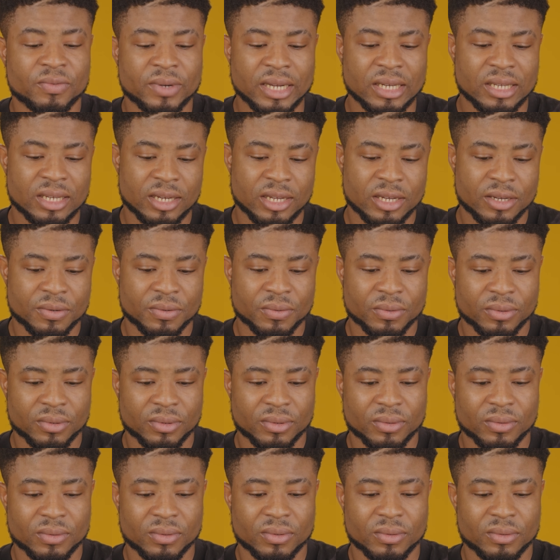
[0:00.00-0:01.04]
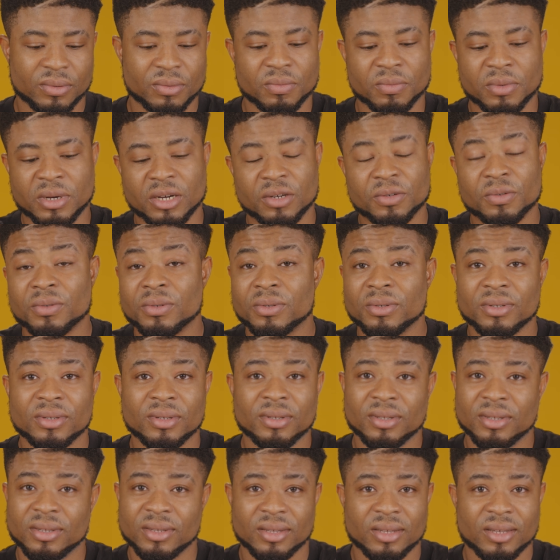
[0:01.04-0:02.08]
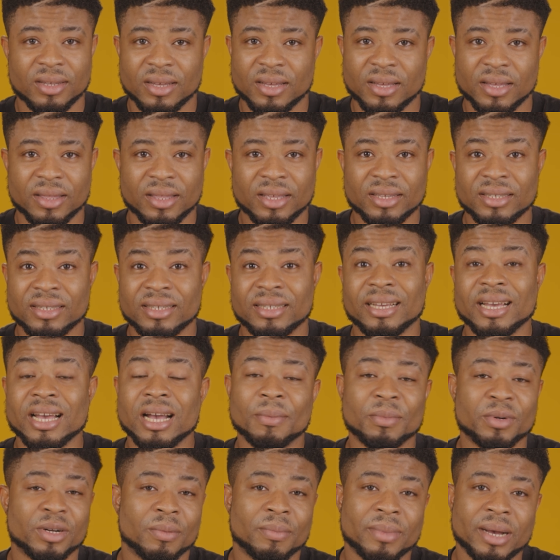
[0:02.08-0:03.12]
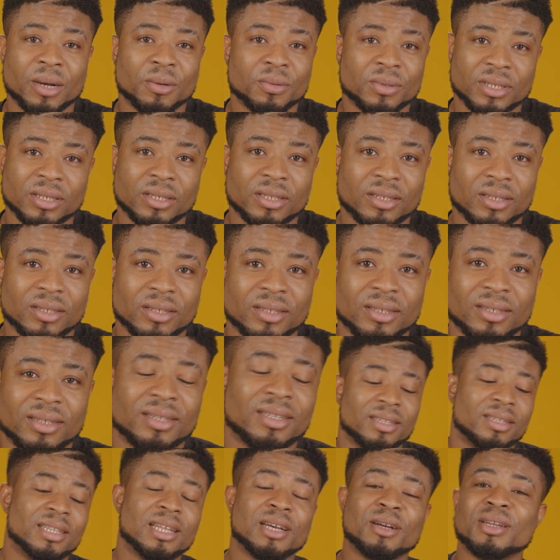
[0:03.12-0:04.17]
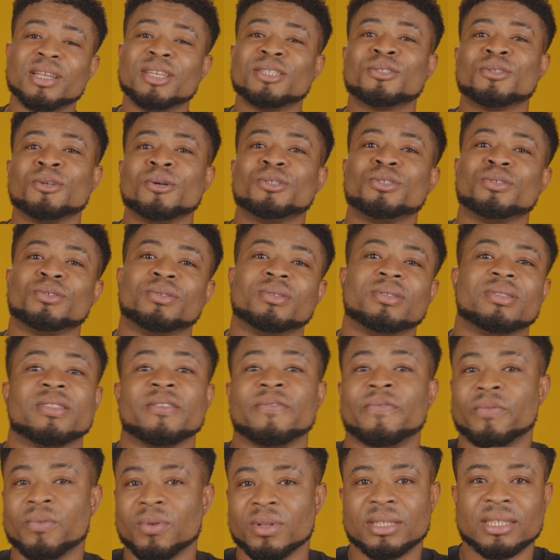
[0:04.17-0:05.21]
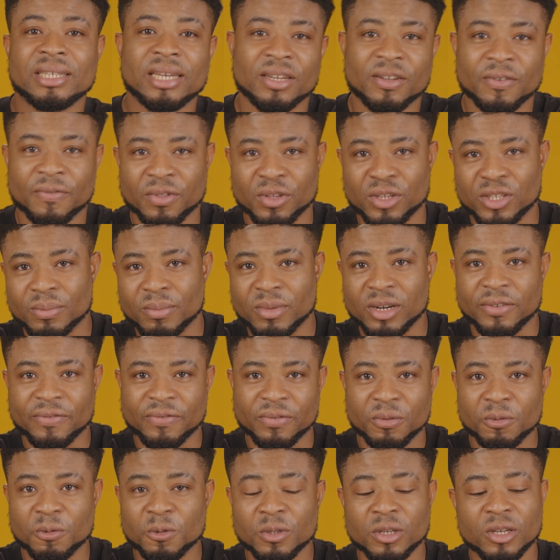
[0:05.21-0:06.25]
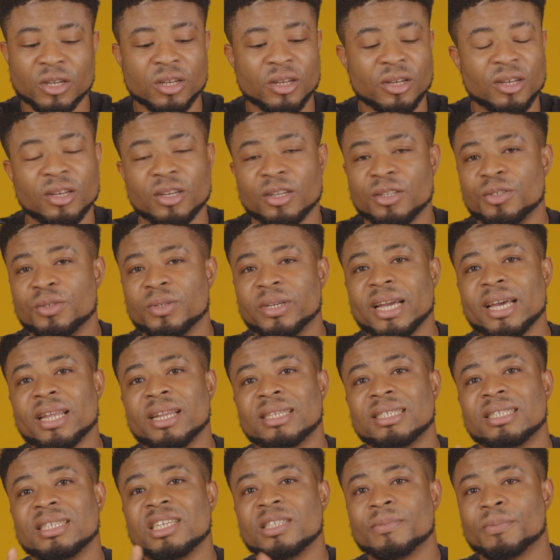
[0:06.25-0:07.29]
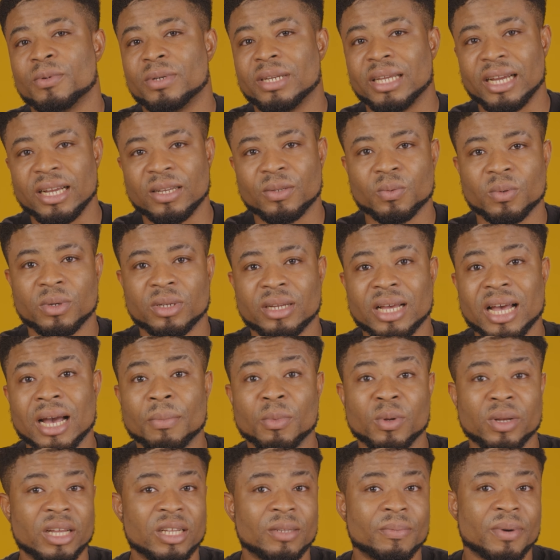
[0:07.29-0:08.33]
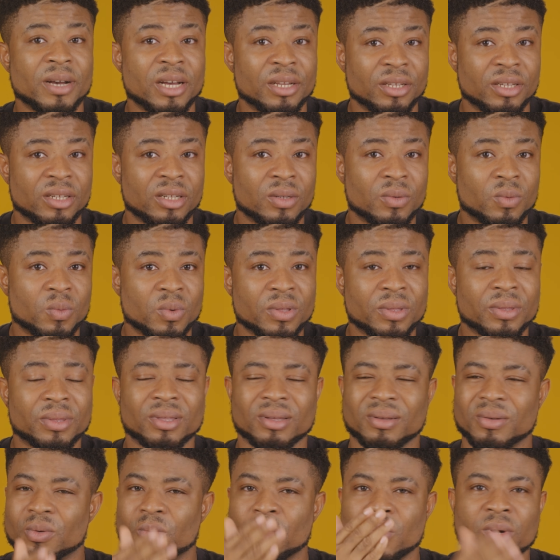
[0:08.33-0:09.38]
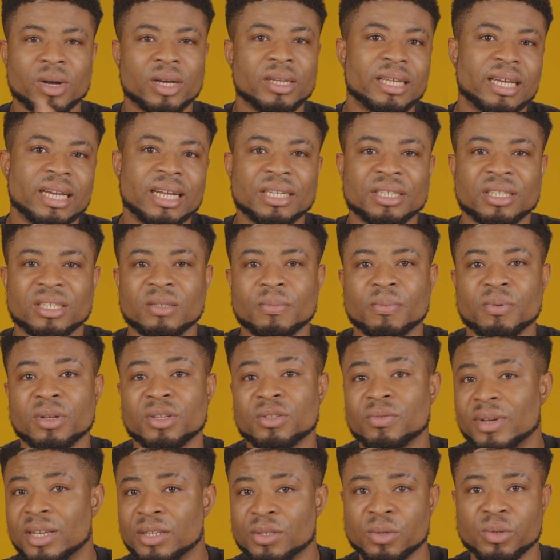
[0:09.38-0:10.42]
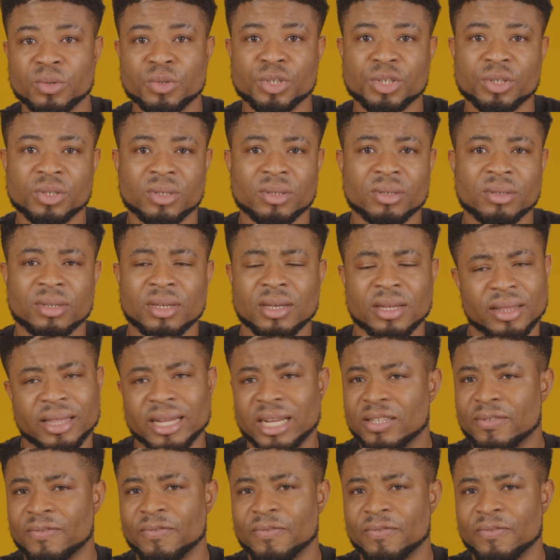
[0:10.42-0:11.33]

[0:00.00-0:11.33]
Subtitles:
right now. Wow, this is a camera mountain. Now let's touch on the front side of the smartphone. You get a 6.81 AMOLED panel with Quad HD Plus resolution, that's